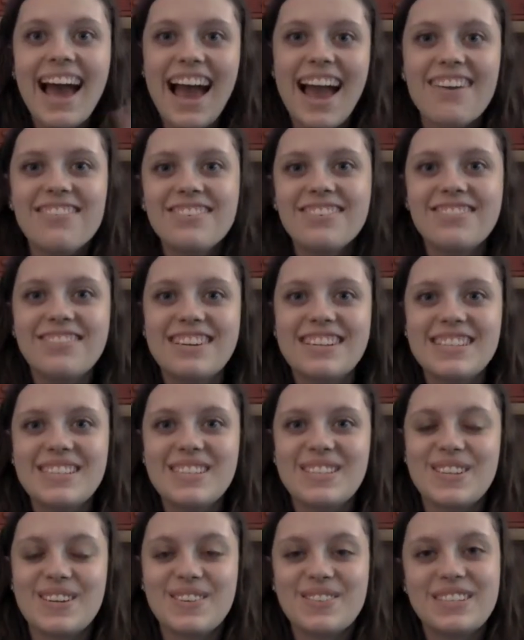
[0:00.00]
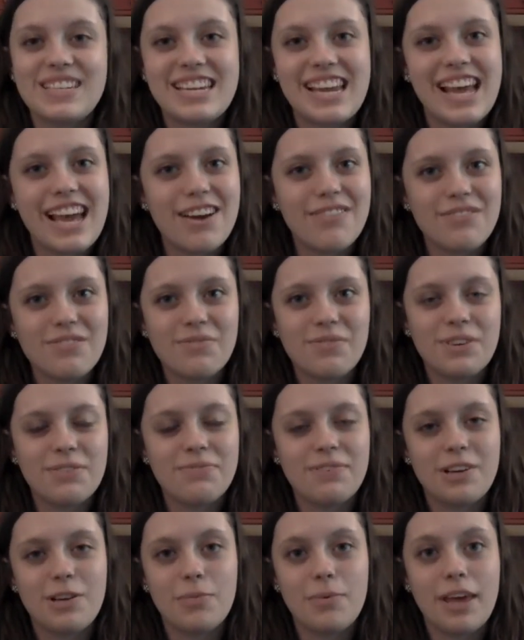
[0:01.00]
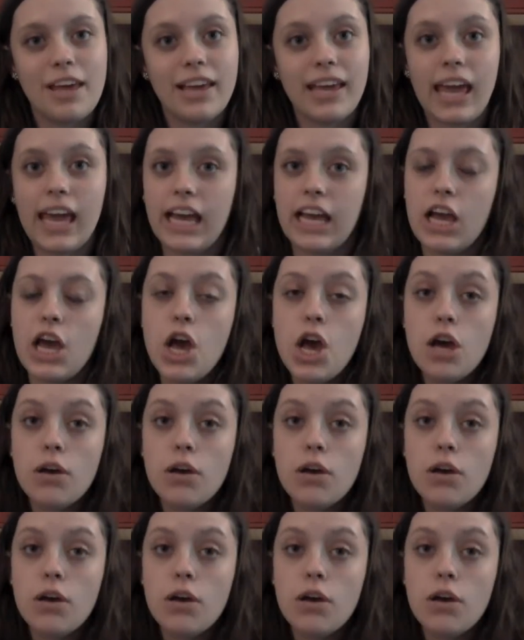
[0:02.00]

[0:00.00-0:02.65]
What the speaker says: Hi everyone, so today I'm going to be filming a